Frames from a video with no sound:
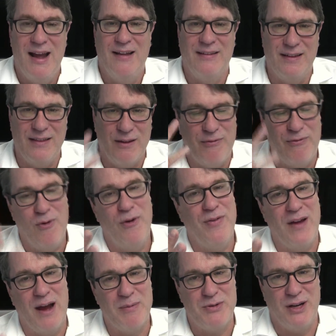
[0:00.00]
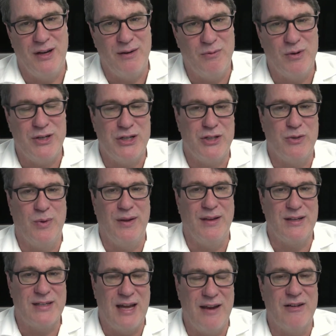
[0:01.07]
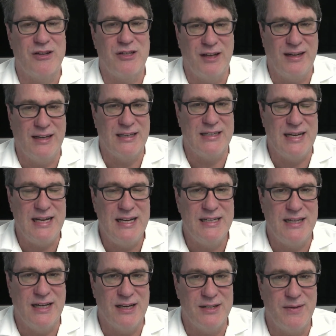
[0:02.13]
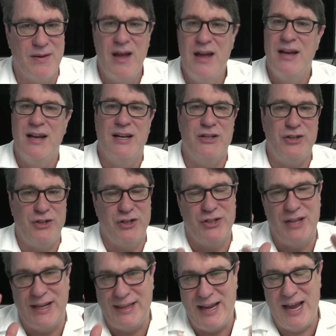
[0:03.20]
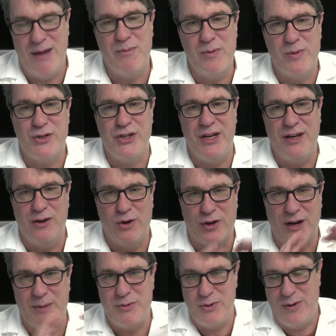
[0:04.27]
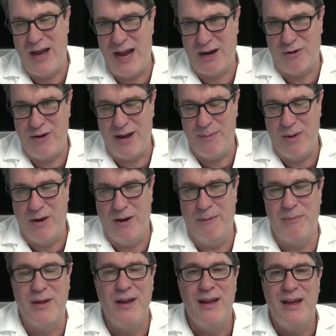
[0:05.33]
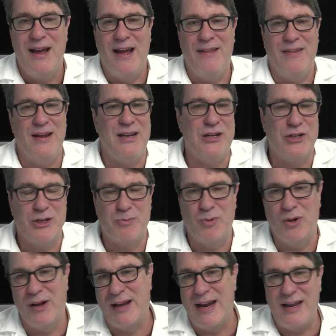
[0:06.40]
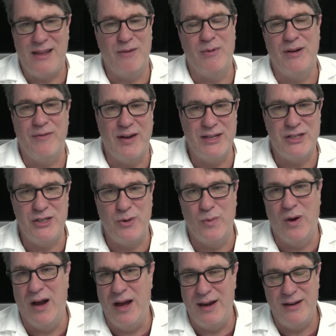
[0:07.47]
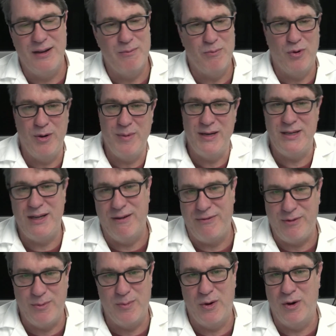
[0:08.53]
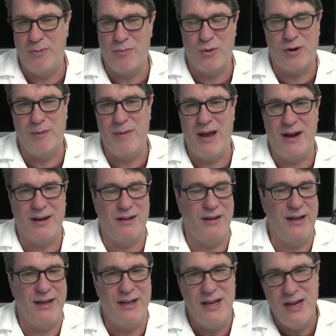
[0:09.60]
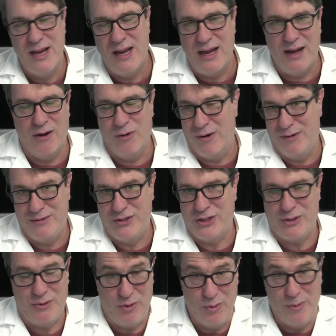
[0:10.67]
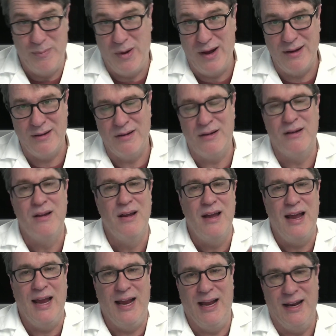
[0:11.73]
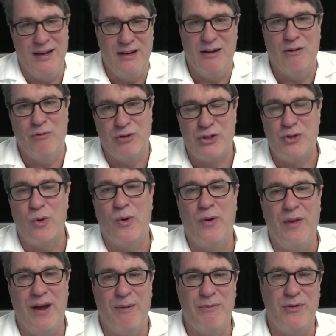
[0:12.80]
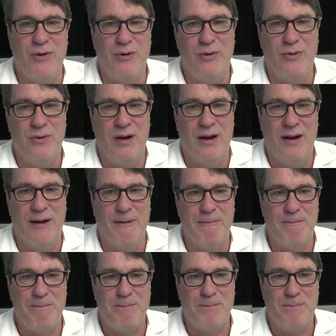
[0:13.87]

And then the fourth option, which is the one that's kind of the slickest and easiest, is you just take the admin machine, hook it up to an acroname hub, and then you just plug any of the devices you want, put them in DFU mode programmatically, or just through a button, and restore them through um,